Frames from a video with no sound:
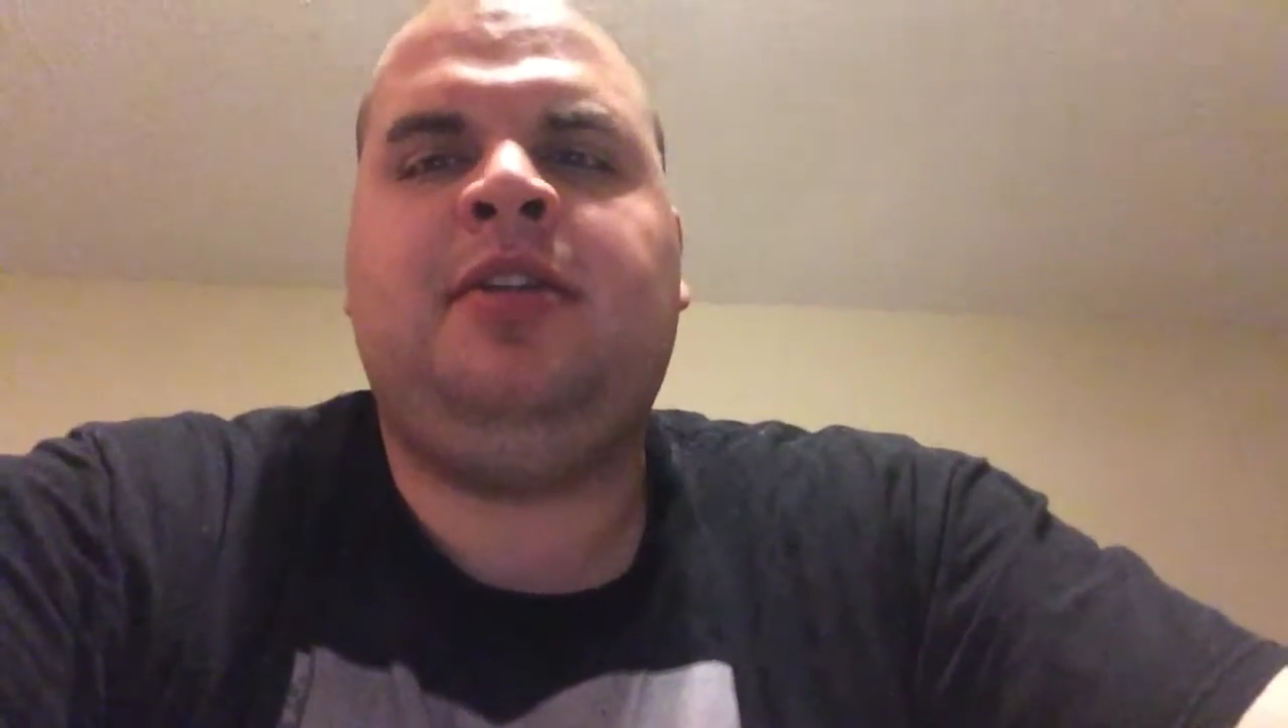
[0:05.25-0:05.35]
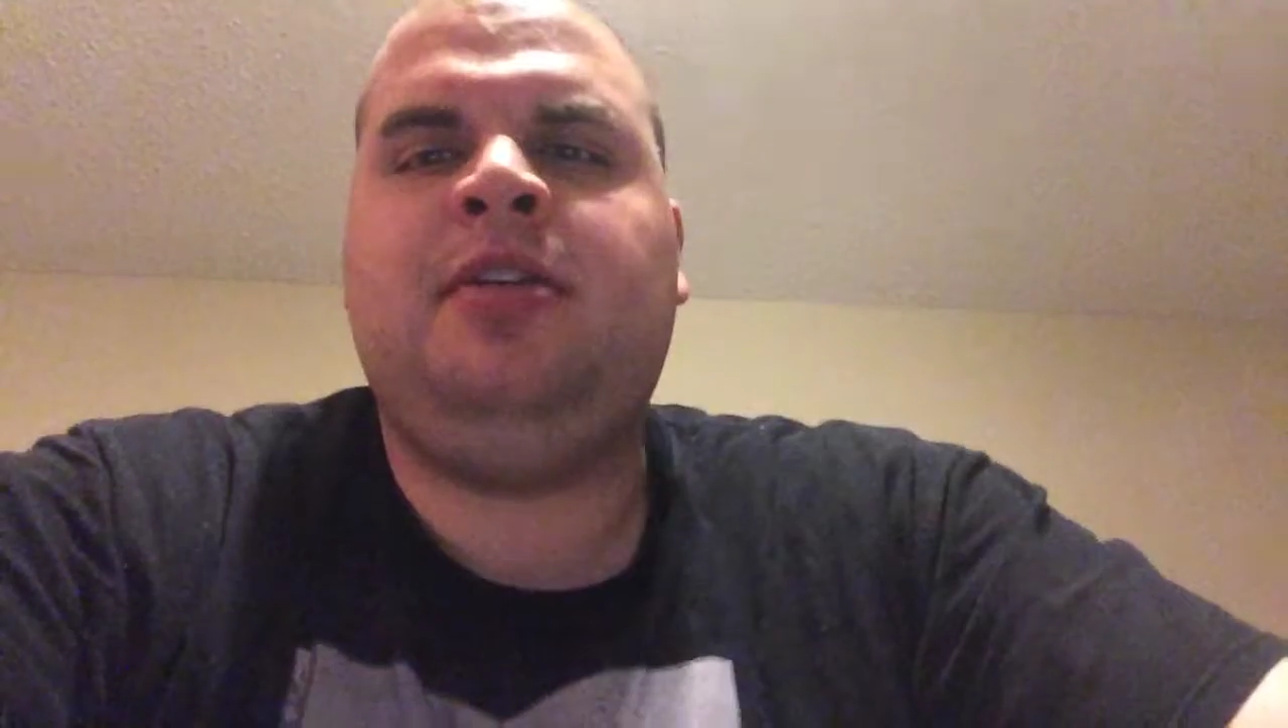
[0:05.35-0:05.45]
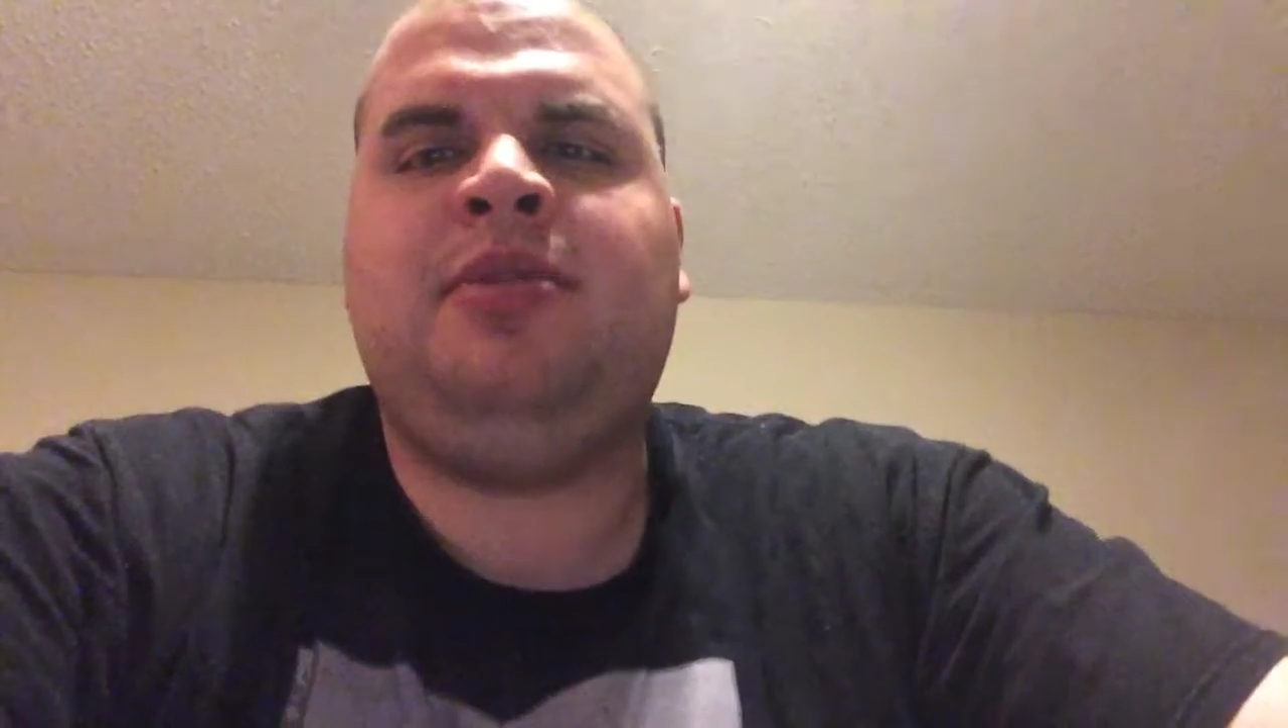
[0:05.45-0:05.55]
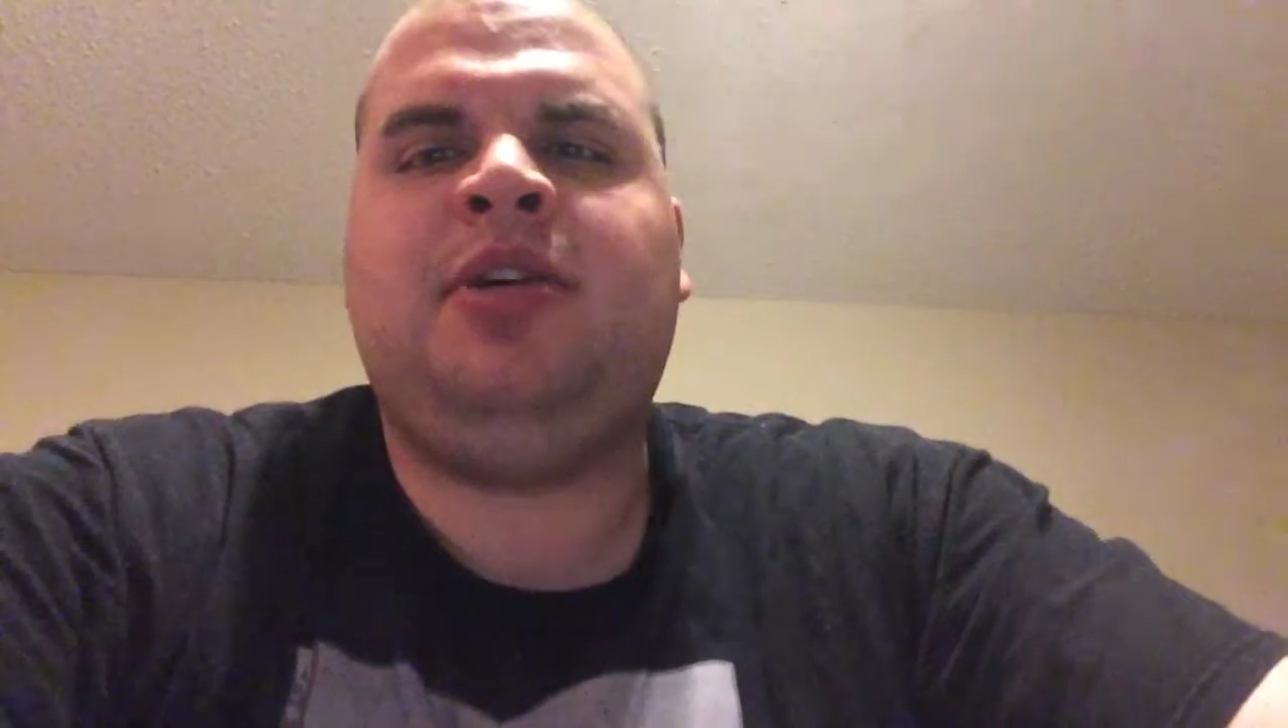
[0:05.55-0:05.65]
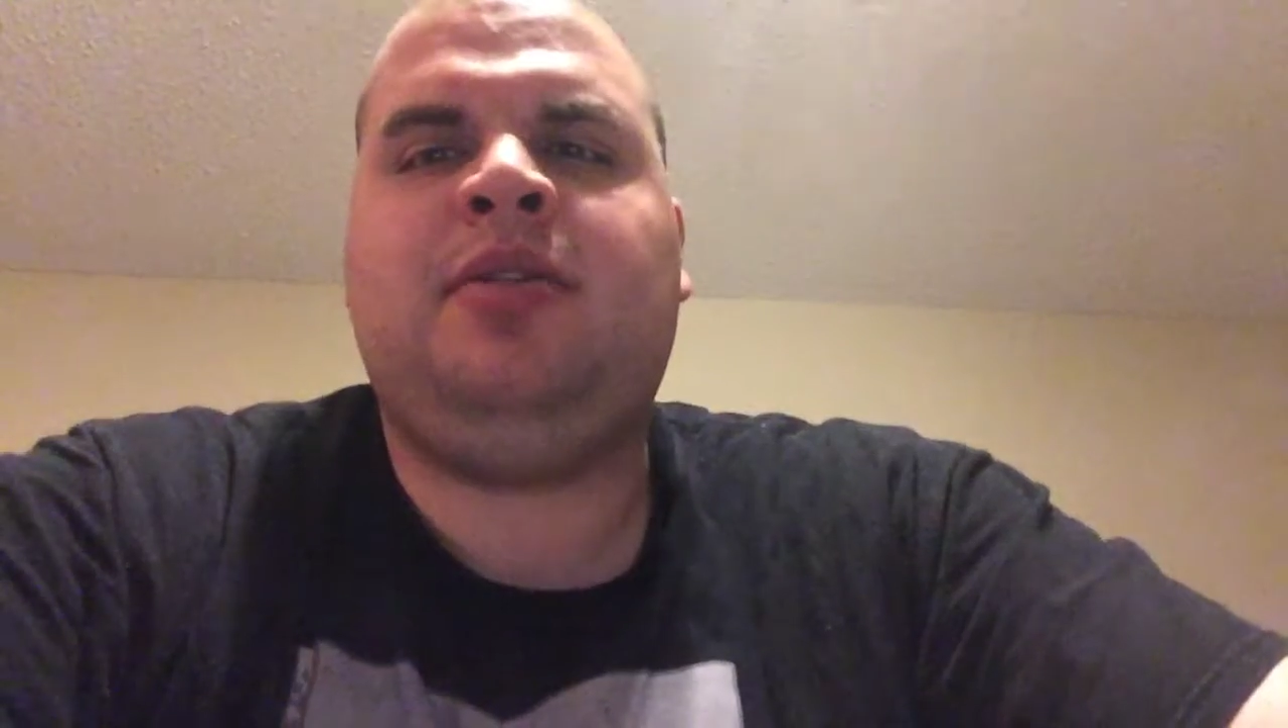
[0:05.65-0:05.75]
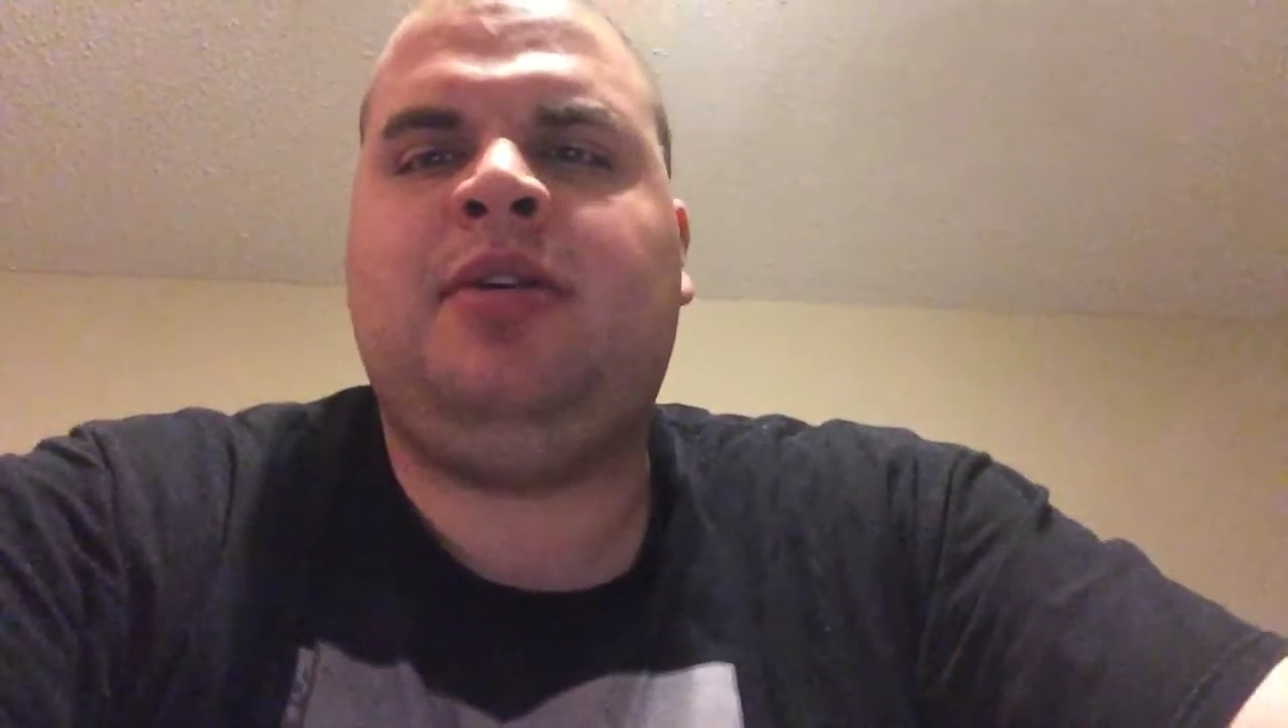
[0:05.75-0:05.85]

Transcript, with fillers: tell you about